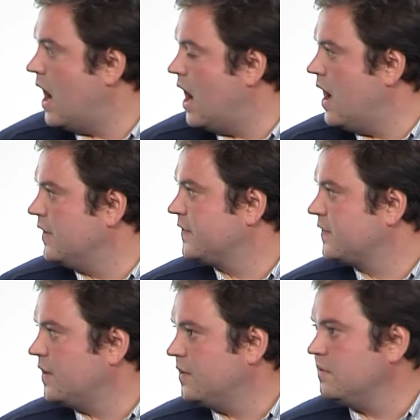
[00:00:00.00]

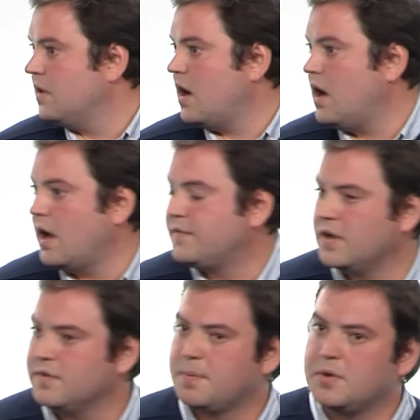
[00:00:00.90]
So I've
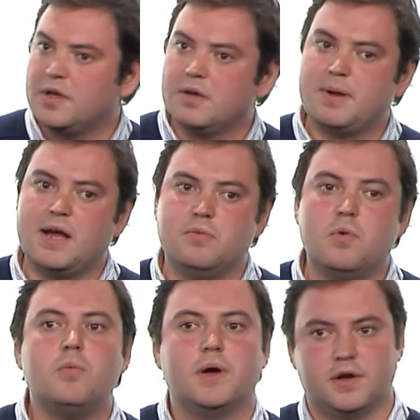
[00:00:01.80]
kind of spoken about
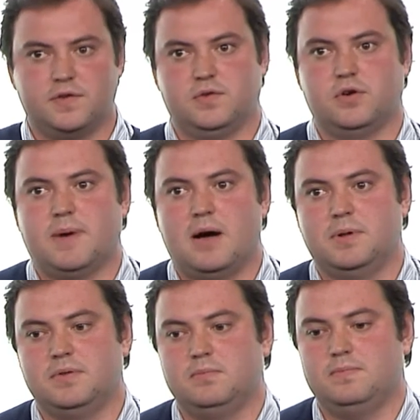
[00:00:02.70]
what we're going to talk about,
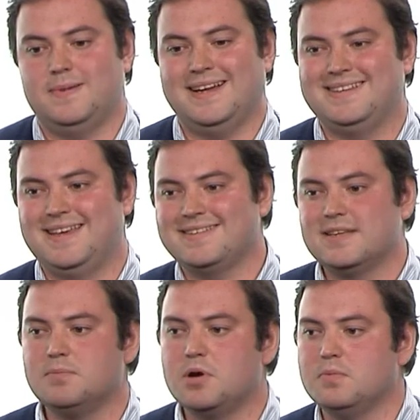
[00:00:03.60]
but I guess
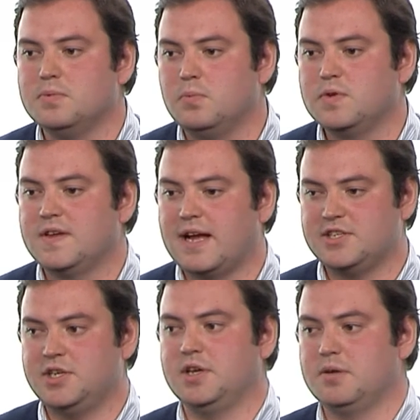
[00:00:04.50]
at the moment, what's it
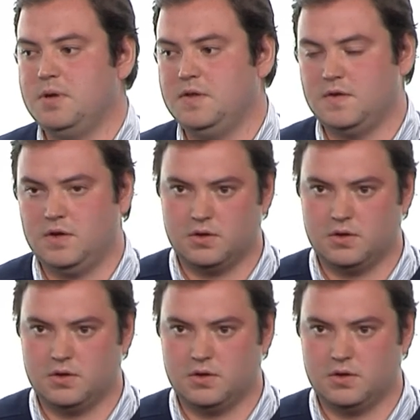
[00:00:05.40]
actually going to mean to